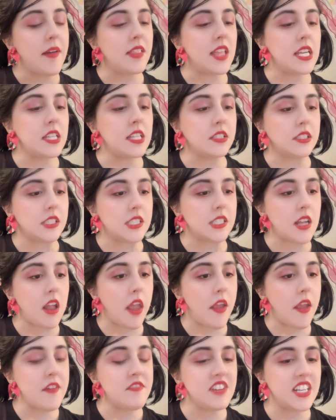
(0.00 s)
Like,
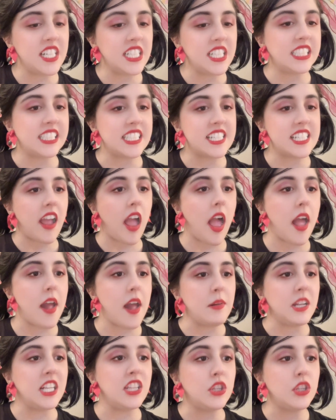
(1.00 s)
you're very like
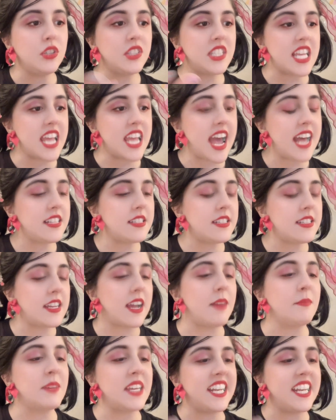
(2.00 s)

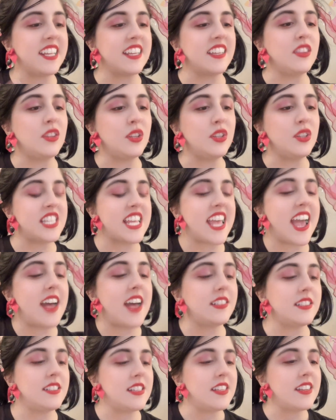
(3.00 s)
enthusiastic. I'm getting
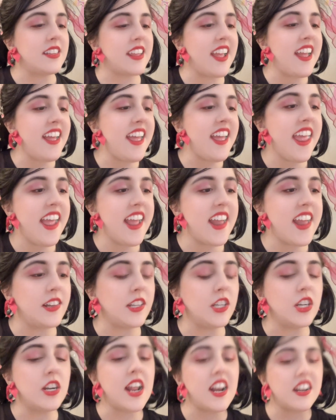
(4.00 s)
enthusiastic. Yeah,
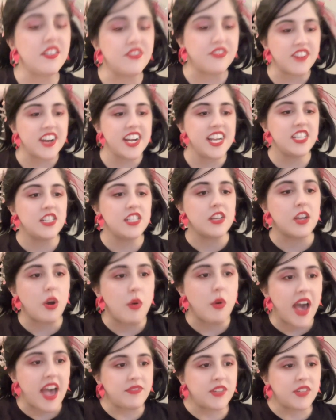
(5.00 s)
you're not afraid to
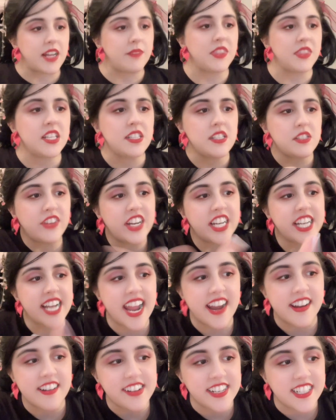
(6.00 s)
go after. This is very
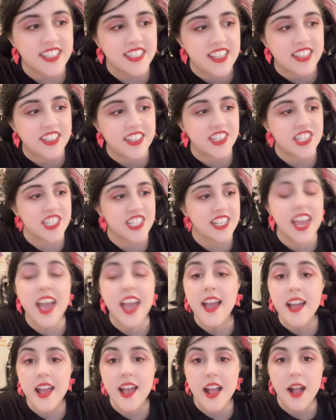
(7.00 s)
Aries energy.
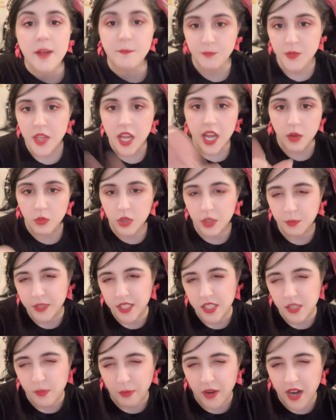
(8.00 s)
Yeah, I wouldn't
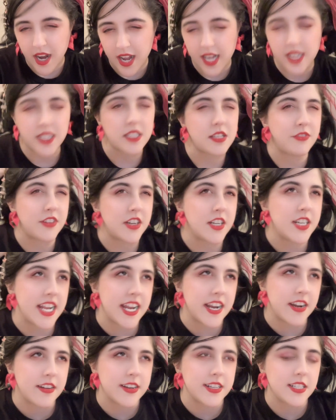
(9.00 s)
be surprised if you're an
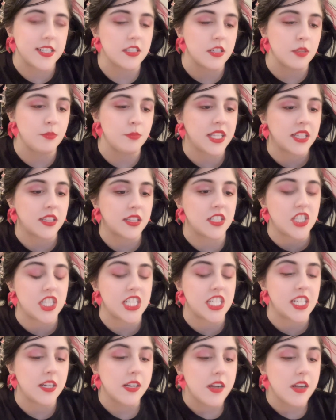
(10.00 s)
Aries and you pick this
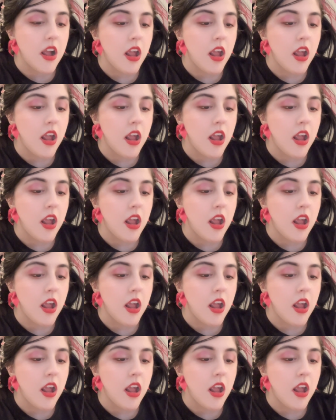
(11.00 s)
shit.